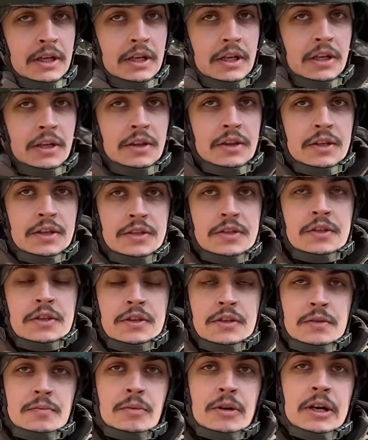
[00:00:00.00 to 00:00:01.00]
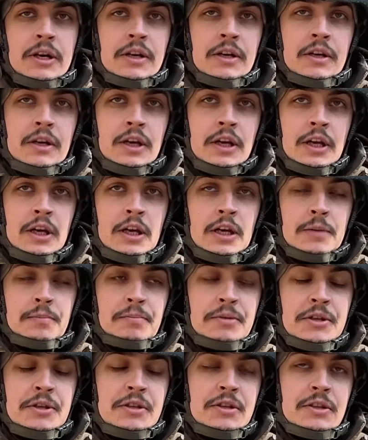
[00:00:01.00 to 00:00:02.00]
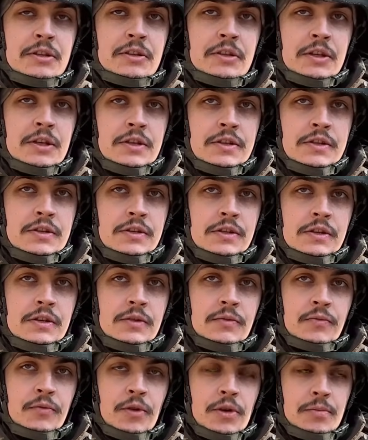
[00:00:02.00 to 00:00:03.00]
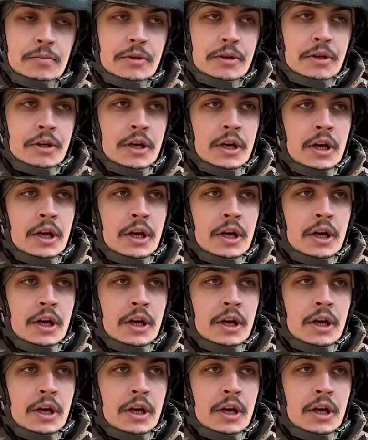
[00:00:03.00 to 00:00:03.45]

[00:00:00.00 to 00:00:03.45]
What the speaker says: And this is my opinion as a former